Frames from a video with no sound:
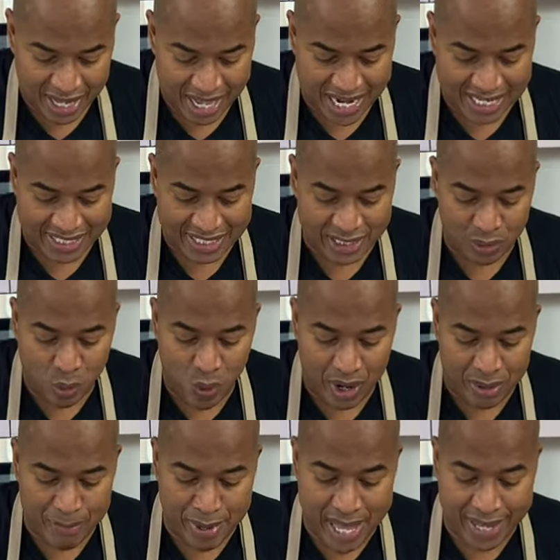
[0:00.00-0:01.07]
And as this
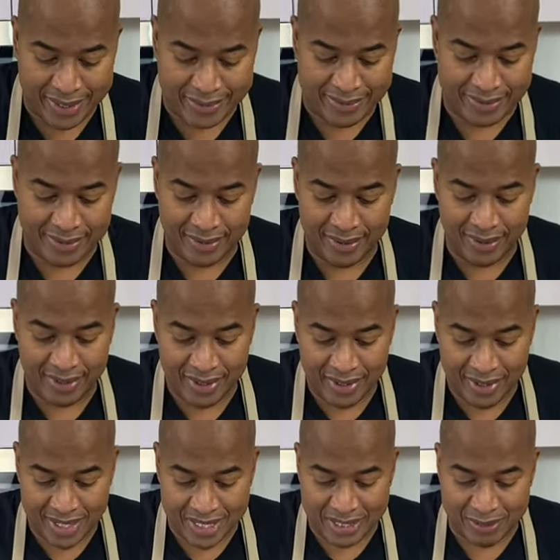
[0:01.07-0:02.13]
water bakes,
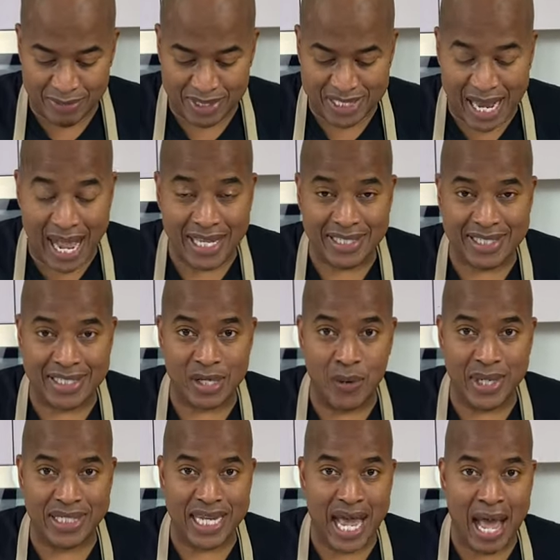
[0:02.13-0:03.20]
some science is going to